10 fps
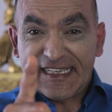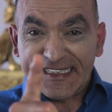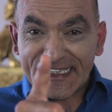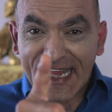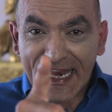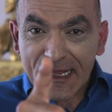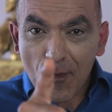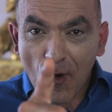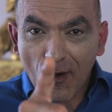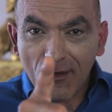is an
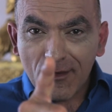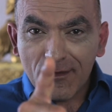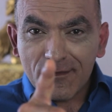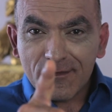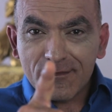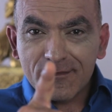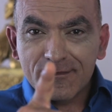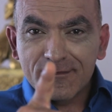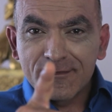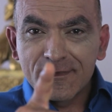animal
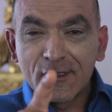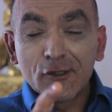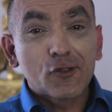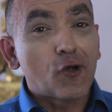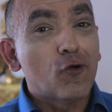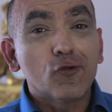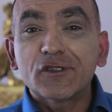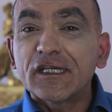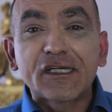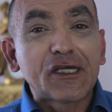
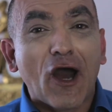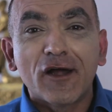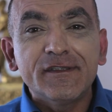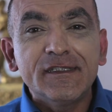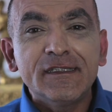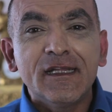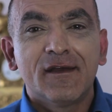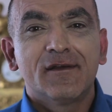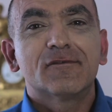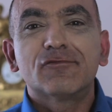called the
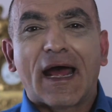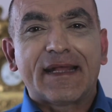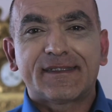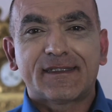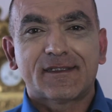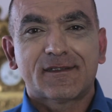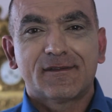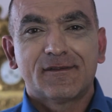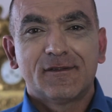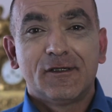Gunn rat,
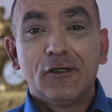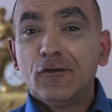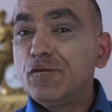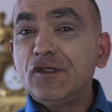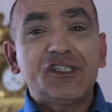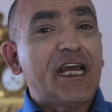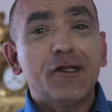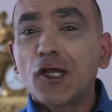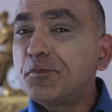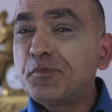which
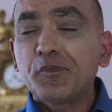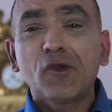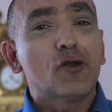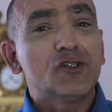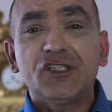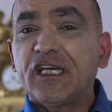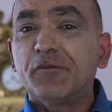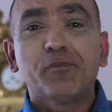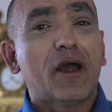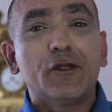cannot
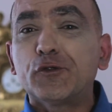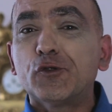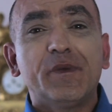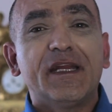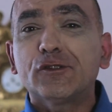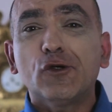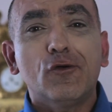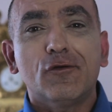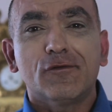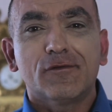conjugate bilirubin at
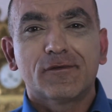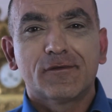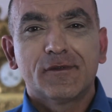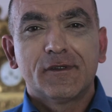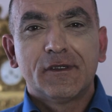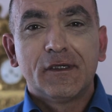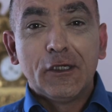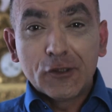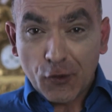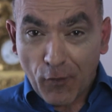all.
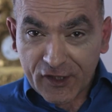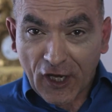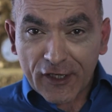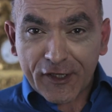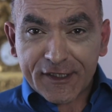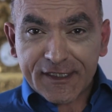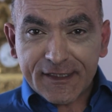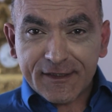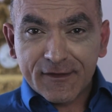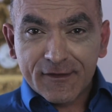So what color is
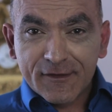it?